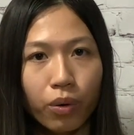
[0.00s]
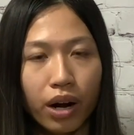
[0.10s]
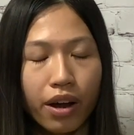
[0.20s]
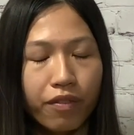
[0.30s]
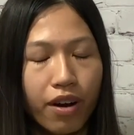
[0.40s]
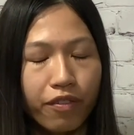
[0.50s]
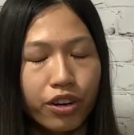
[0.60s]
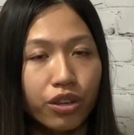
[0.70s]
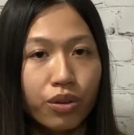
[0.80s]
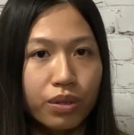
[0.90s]
or have never
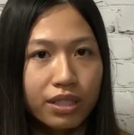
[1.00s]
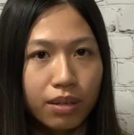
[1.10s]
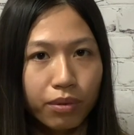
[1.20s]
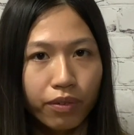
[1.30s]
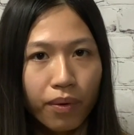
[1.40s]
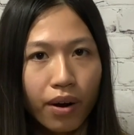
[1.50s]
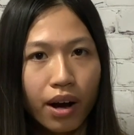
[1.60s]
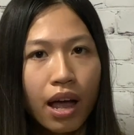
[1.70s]
used it before,